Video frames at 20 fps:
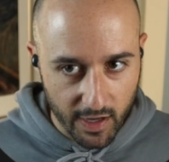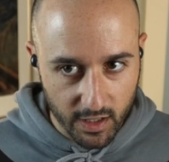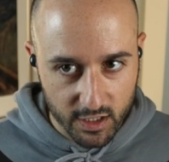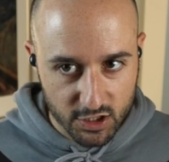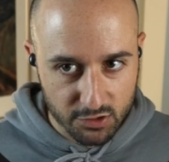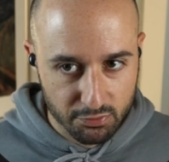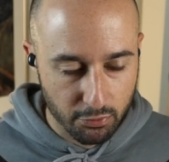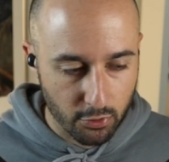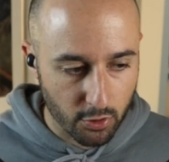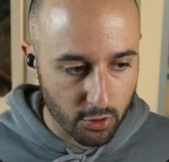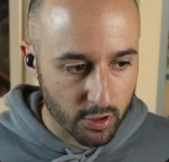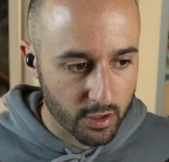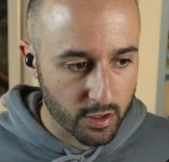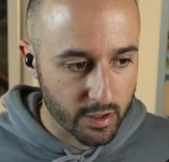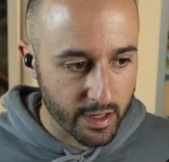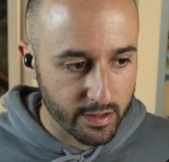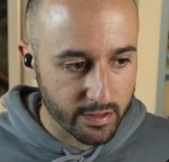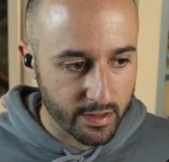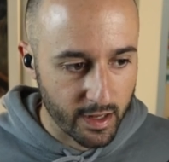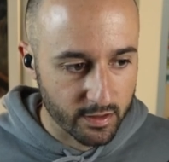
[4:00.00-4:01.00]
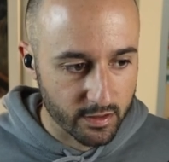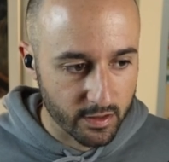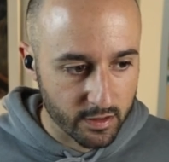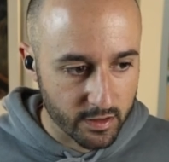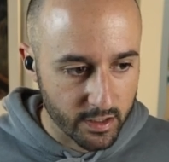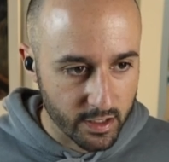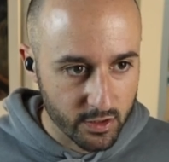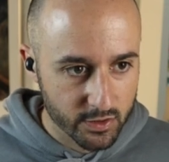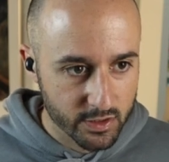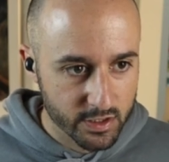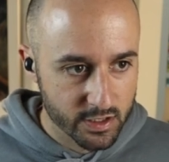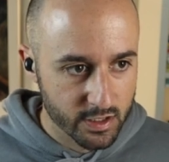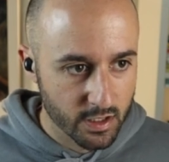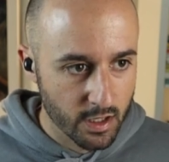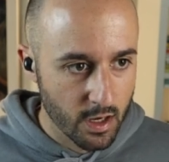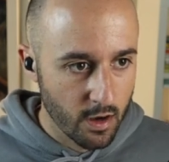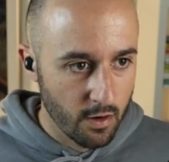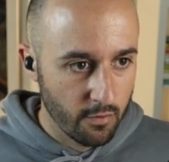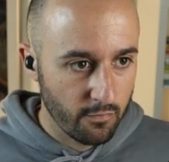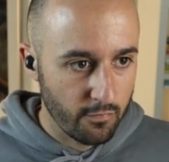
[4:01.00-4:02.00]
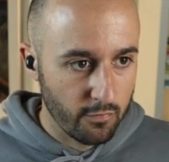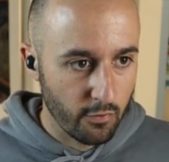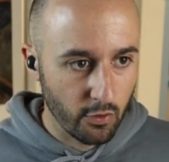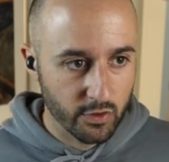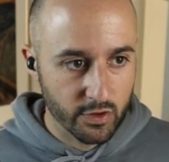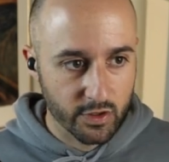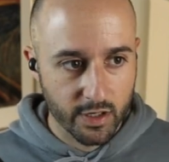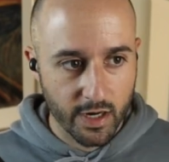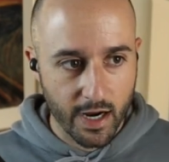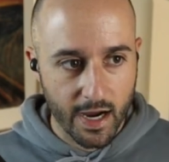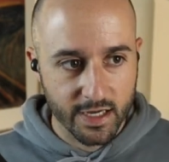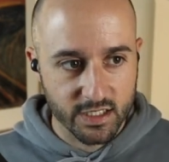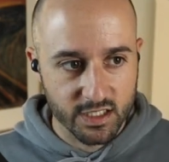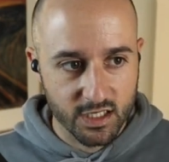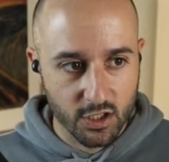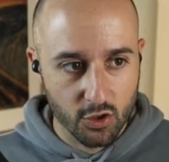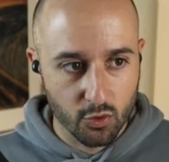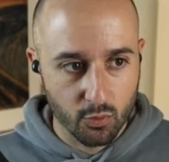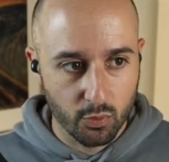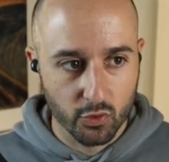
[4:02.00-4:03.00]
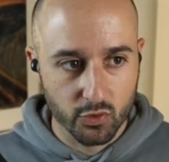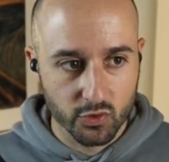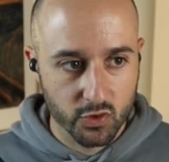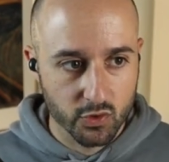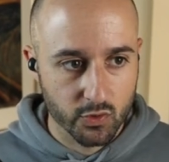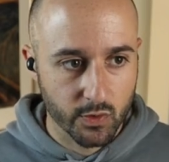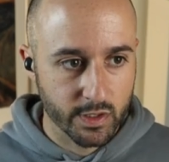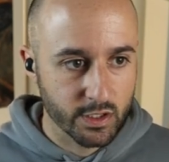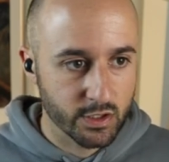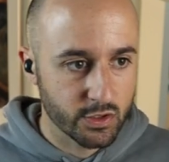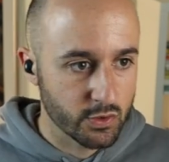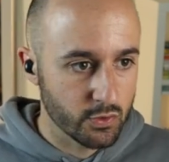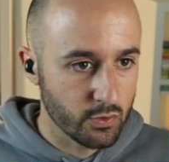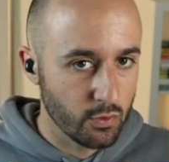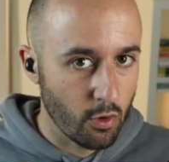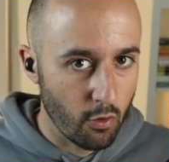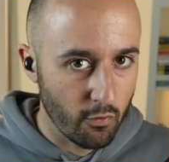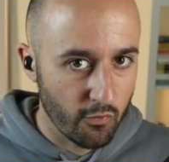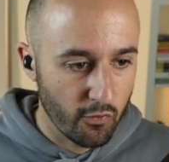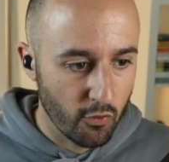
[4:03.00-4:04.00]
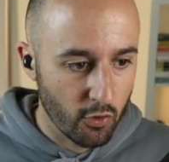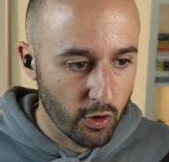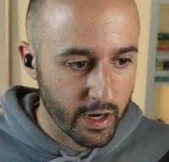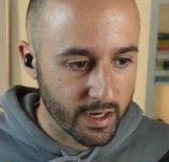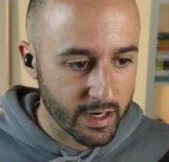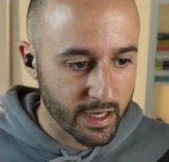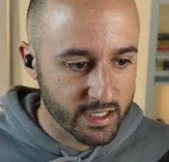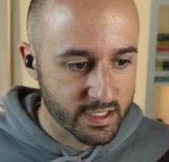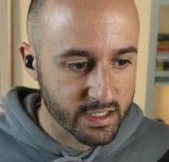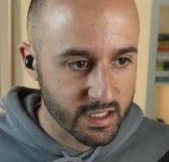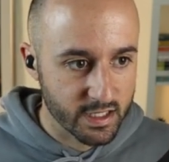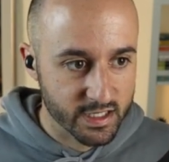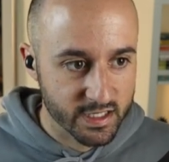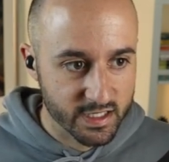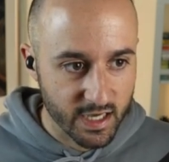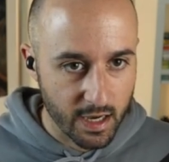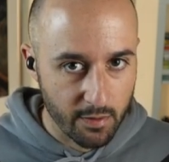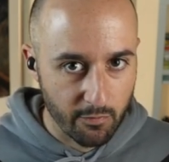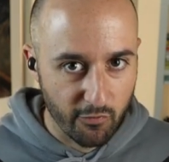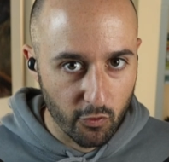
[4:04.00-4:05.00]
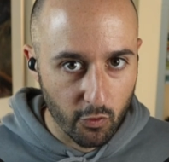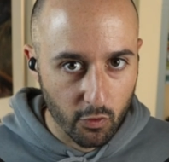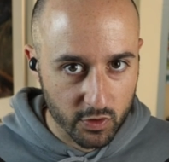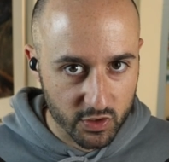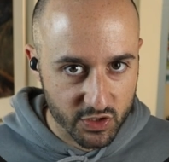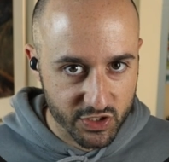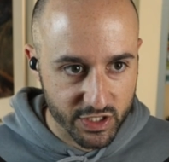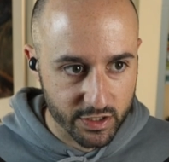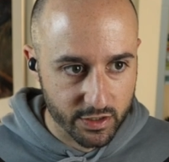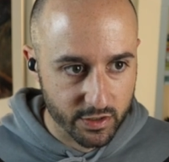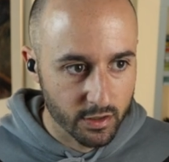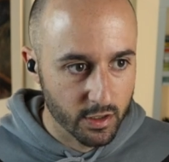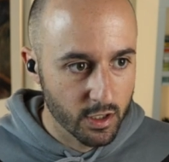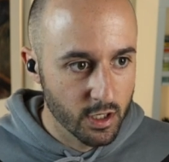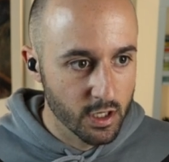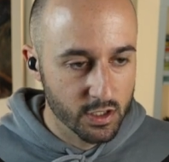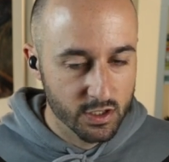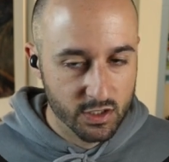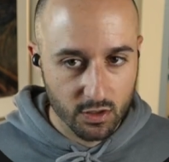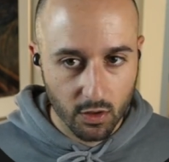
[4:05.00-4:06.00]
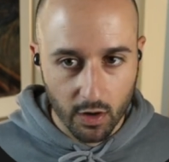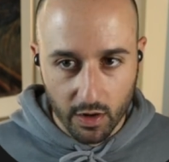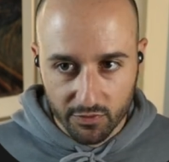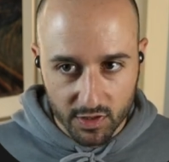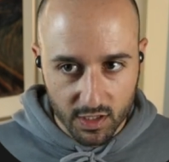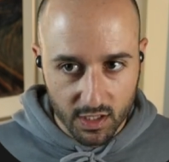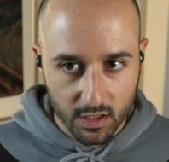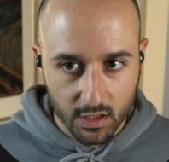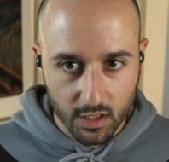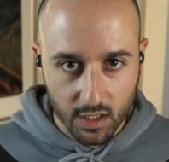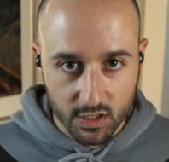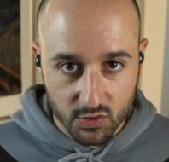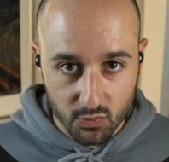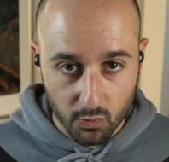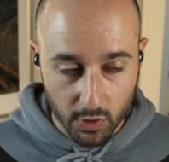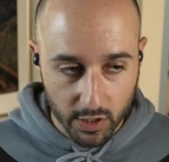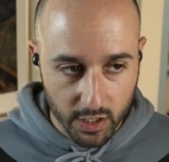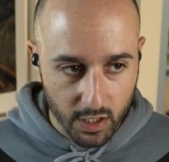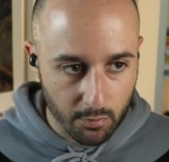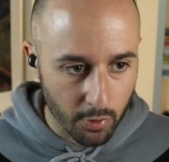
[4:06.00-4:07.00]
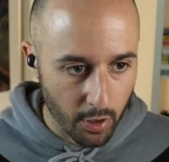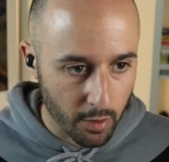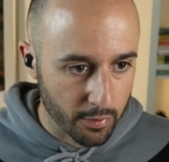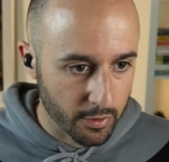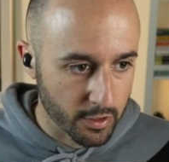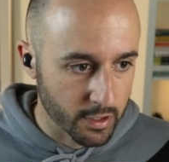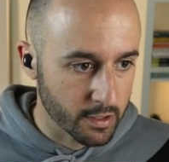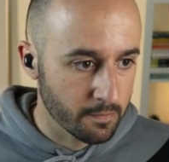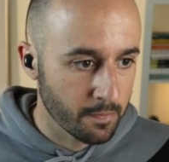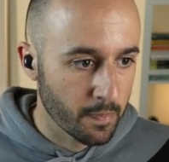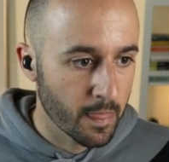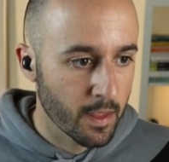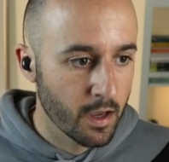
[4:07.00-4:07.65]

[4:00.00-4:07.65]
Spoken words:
Explorer and then the Linux folder, I see Ubuntu 22.04 and I see the same folders here. So everything is working properly.